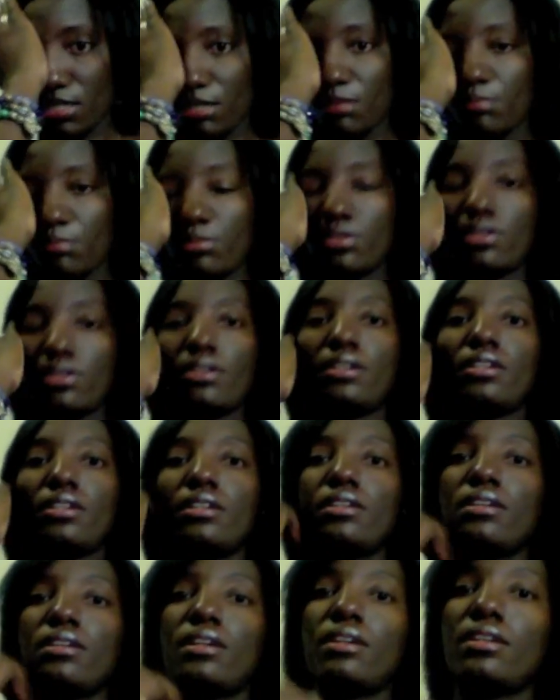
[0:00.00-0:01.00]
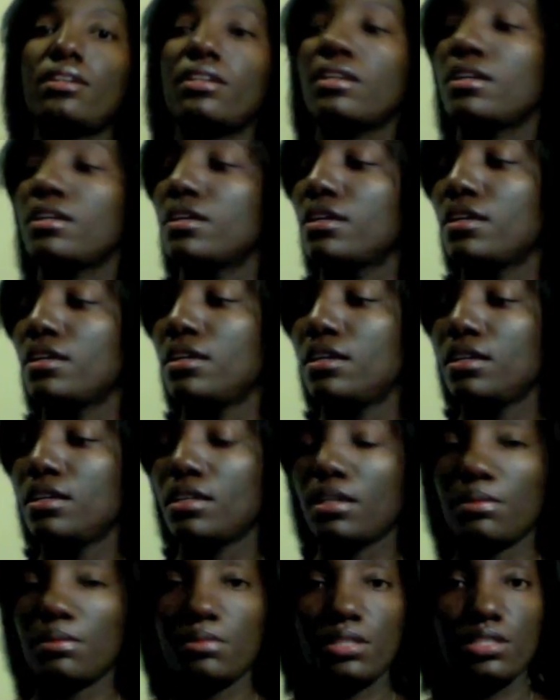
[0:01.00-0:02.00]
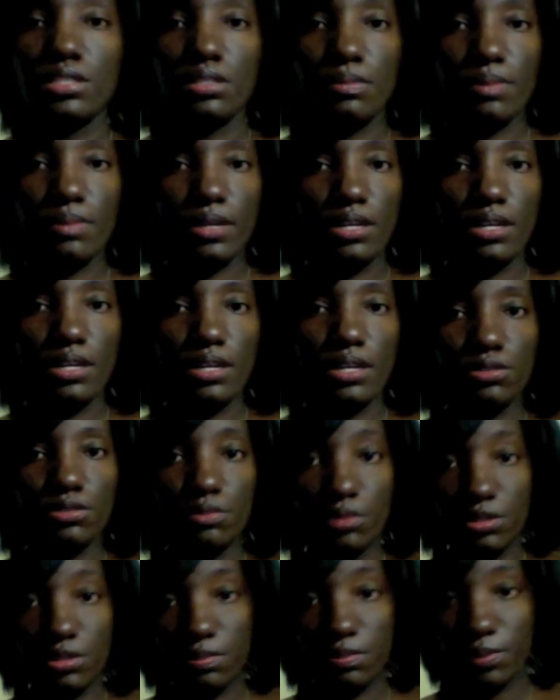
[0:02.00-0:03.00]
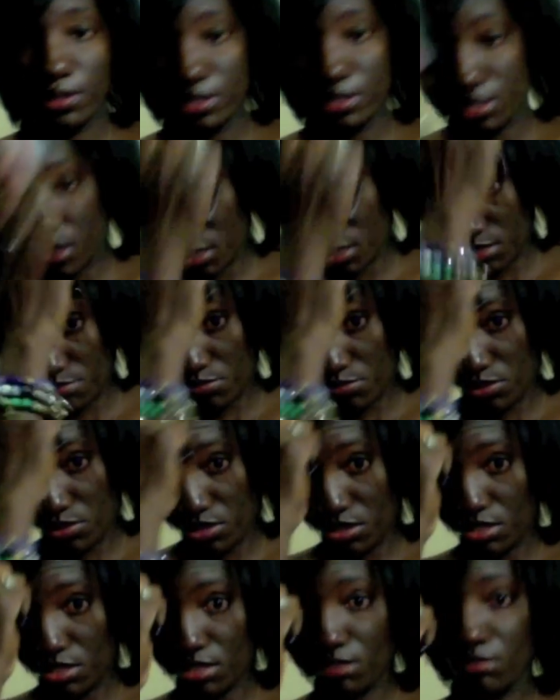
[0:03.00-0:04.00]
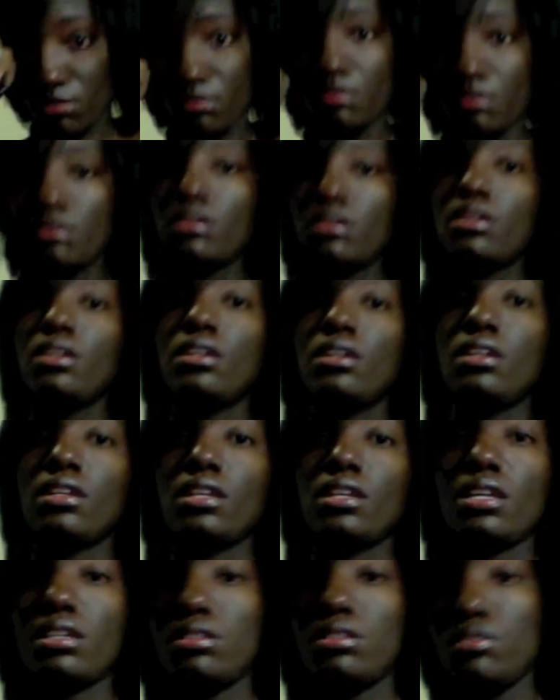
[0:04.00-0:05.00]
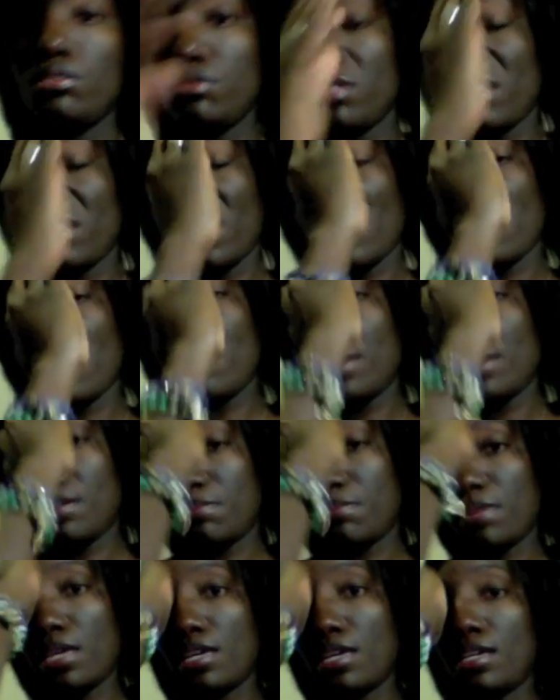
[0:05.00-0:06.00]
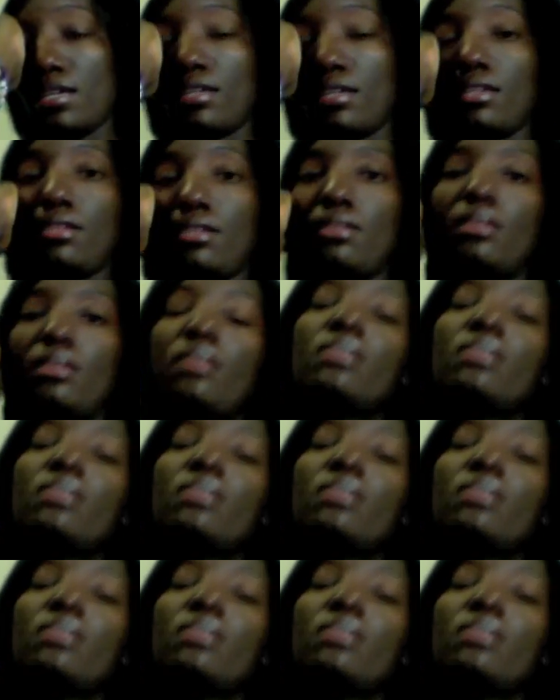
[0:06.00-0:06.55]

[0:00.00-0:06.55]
I'm sorry I kept touching my hair so much, but I'm just now getting used to having a bang, and